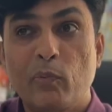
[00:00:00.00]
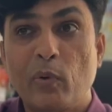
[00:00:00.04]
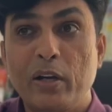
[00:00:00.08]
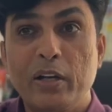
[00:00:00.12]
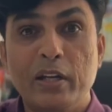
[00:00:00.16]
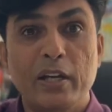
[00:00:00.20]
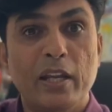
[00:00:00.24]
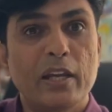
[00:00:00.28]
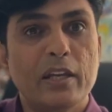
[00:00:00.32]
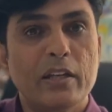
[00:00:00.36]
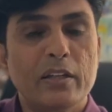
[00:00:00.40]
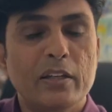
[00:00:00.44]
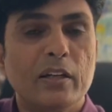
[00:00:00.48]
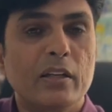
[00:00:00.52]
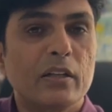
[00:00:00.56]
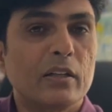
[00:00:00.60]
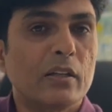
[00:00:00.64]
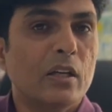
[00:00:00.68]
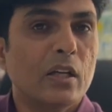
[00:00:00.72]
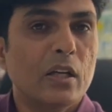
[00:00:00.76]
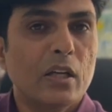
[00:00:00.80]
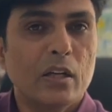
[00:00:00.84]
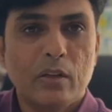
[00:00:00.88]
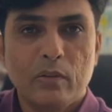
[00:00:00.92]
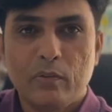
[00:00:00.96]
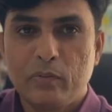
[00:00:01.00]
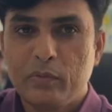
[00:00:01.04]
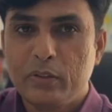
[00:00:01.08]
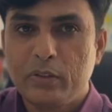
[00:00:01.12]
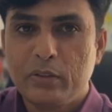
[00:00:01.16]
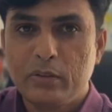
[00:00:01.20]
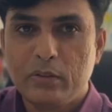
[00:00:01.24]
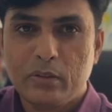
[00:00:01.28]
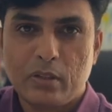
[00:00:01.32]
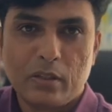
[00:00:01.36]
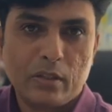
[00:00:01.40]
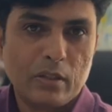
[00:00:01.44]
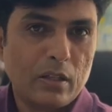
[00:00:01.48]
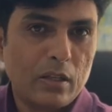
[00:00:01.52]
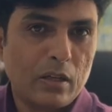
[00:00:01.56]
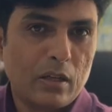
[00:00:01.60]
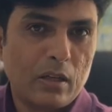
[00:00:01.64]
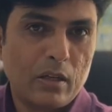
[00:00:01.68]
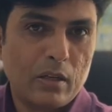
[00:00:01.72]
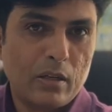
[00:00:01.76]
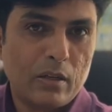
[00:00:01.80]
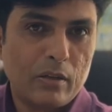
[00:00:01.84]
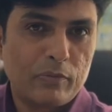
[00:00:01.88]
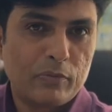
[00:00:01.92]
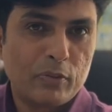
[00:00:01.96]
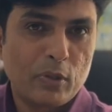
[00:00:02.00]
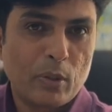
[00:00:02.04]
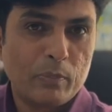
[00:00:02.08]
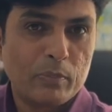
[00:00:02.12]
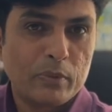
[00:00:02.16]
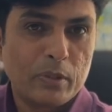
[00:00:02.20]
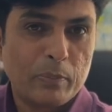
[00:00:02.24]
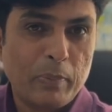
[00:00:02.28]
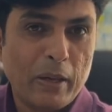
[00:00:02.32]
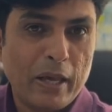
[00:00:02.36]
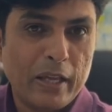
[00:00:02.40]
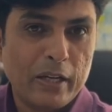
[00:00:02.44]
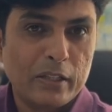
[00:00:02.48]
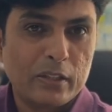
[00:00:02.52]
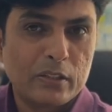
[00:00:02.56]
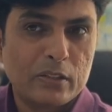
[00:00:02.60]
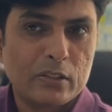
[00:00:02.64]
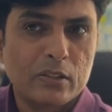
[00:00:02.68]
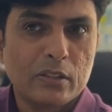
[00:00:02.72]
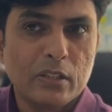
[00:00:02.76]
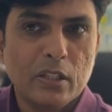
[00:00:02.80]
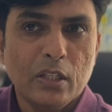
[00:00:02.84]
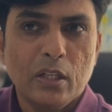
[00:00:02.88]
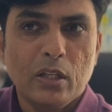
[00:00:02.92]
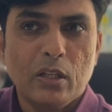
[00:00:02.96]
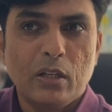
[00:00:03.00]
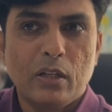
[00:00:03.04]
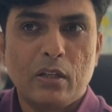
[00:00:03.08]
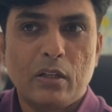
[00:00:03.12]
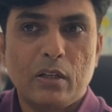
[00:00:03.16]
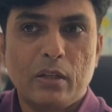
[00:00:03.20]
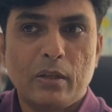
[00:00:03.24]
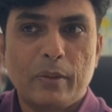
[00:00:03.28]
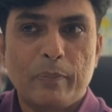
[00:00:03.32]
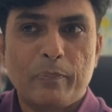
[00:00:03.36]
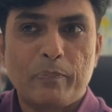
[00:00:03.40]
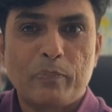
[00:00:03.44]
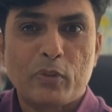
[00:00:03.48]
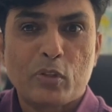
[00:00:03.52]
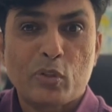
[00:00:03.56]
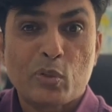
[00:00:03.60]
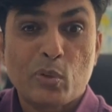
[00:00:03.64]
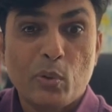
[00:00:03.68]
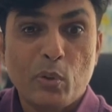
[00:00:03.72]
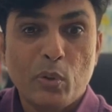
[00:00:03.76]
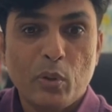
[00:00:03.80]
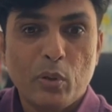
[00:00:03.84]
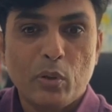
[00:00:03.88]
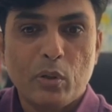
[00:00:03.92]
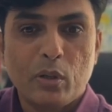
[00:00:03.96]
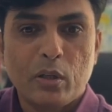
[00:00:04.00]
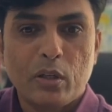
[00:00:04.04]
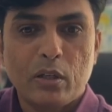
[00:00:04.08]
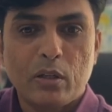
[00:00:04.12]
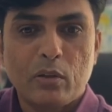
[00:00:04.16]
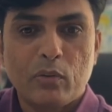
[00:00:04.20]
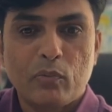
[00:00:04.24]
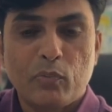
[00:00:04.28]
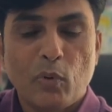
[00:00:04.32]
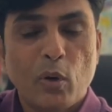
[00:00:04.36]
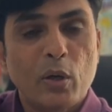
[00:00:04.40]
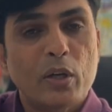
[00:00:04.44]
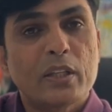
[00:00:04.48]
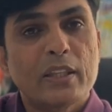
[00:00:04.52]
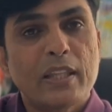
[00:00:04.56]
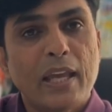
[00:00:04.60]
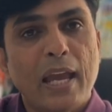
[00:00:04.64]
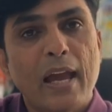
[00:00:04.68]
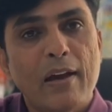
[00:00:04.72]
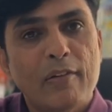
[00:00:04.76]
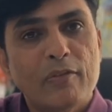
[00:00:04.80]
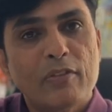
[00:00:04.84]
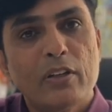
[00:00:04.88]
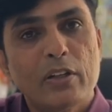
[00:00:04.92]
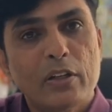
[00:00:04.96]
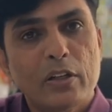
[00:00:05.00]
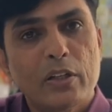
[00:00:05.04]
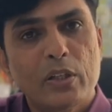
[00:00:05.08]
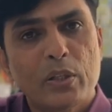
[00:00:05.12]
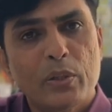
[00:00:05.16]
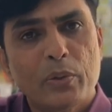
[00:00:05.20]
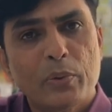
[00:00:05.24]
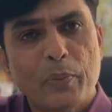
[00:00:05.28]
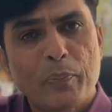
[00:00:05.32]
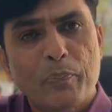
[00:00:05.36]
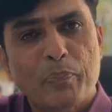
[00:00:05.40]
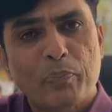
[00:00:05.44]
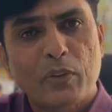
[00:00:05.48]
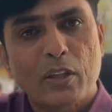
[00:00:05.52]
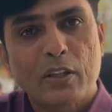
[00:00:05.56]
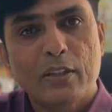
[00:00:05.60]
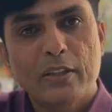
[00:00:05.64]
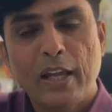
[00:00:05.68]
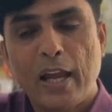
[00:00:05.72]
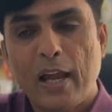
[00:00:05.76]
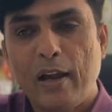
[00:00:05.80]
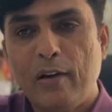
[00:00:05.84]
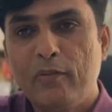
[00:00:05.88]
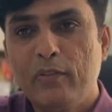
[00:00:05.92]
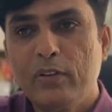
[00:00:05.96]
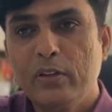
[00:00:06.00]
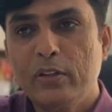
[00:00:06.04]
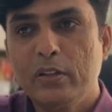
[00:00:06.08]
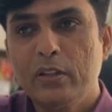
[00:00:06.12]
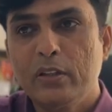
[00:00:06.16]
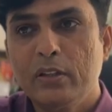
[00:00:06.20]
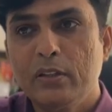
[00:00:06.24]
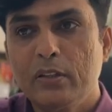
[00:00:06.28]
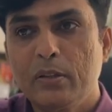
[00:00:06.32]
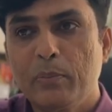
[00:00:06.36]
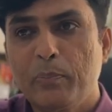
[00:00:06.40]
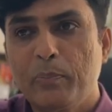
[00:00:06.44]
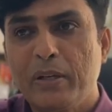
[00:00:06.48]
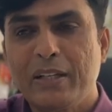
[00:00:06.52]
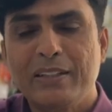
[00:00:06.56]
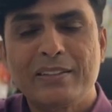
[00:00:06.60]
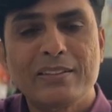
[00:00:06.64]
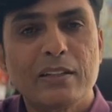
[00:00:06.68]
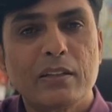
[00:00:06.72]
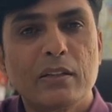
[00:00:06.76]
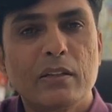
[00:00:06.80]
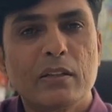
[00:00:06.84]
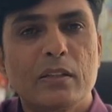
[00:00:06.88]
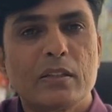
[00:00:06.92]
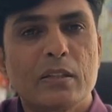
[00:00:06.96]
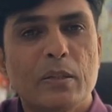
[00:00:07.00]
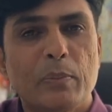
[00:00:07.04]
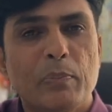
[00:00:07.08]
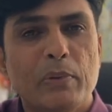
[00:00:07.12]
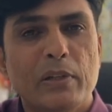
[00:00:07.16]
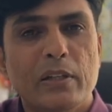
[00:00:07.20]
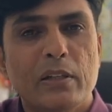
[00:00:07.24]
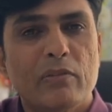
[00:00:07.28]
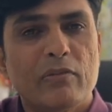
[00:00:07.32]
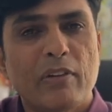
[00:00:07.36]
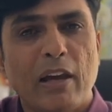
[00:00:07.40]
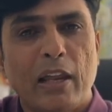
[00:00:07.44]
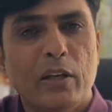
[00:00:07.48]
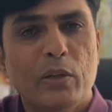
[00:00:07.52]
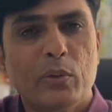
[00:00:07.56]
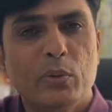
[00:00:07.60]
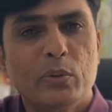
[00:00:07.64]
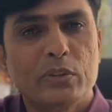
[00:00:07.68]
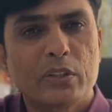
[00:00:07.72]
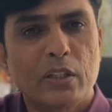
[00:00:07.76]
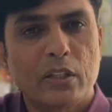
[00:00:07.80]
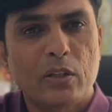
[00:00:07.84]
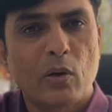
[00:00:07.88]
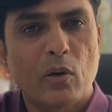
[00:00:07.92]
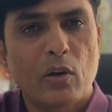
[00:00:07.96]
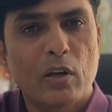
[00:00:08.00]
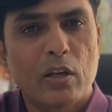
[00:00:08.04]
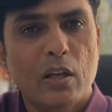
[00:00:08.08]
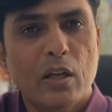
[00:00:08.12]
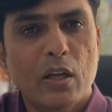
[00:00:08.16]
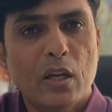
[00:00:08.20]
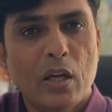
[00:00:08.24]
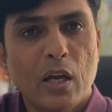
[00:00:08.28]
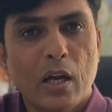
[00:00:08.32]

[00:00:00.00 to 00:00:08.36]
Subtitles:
one day here with from the parents. So what they have learned, you know, they have learned the basic discipline, values and all.